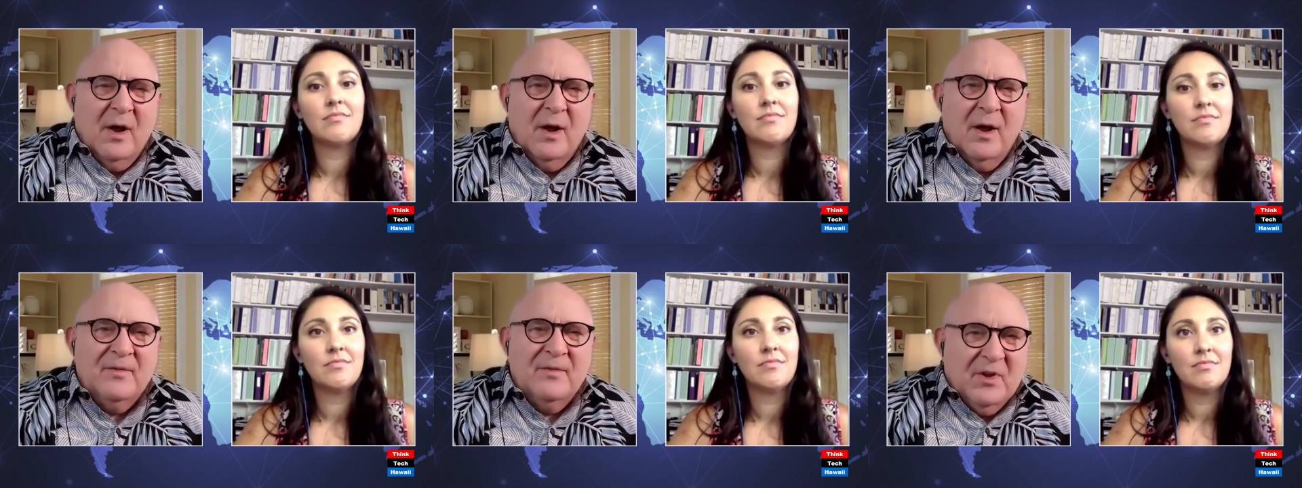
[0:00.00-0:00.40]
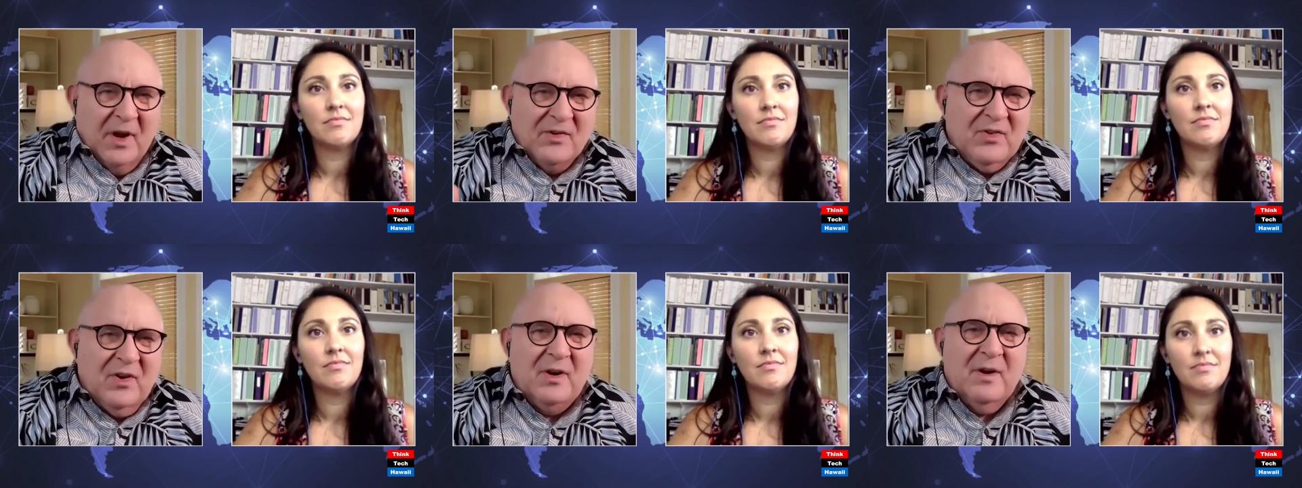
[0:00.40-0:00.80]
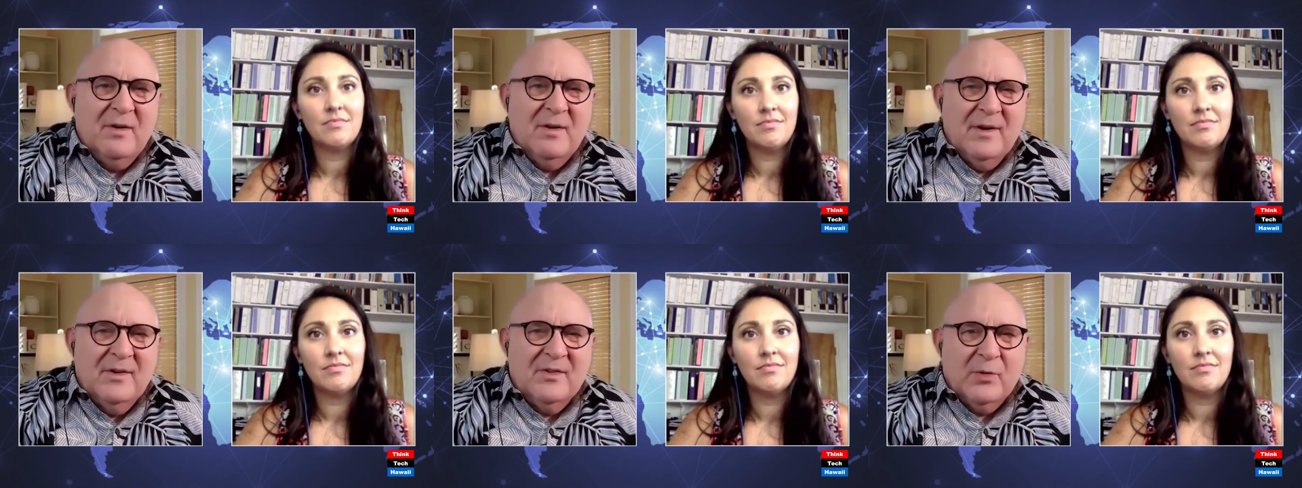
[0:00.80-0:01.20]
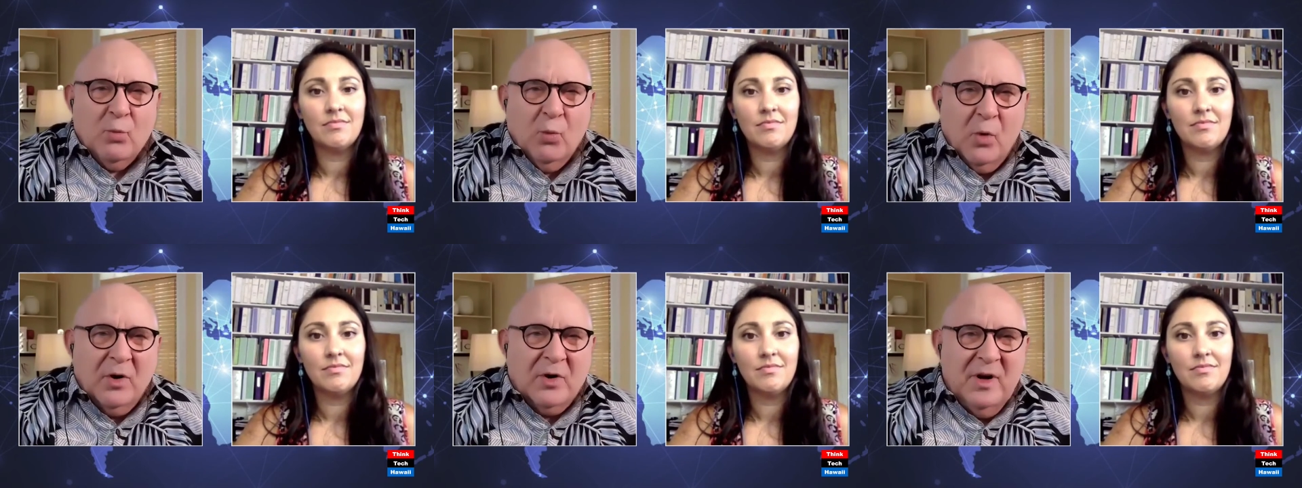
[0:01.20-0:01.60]
Speaker 1: Uh, does it? Is
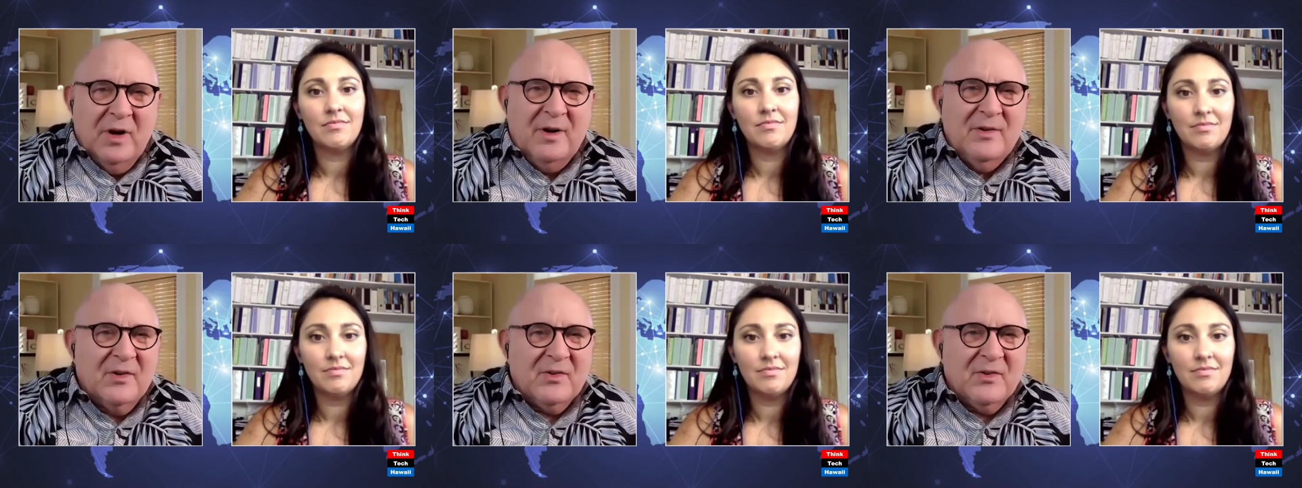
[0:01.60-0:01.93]
it working?